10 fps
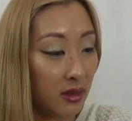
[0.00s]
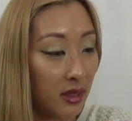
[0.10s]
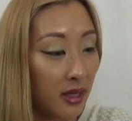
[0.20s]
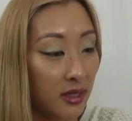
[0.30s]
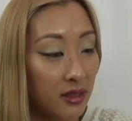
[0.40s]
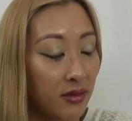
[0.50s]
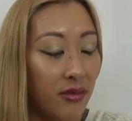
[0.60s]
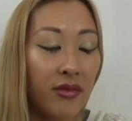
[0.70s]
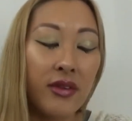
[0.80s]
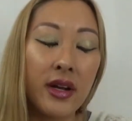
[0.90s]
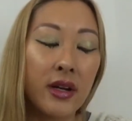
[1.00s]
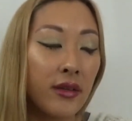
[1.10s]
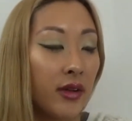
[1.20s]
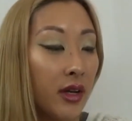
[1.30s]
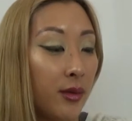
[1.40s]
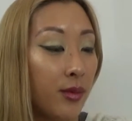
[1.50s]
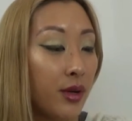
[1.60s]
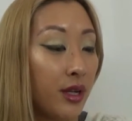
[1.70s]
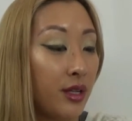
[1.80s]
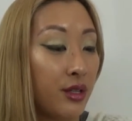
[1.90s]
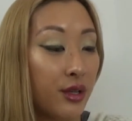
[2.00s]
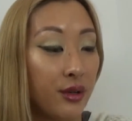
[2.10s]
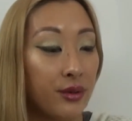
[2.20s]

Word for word: And it's very, very pretty too.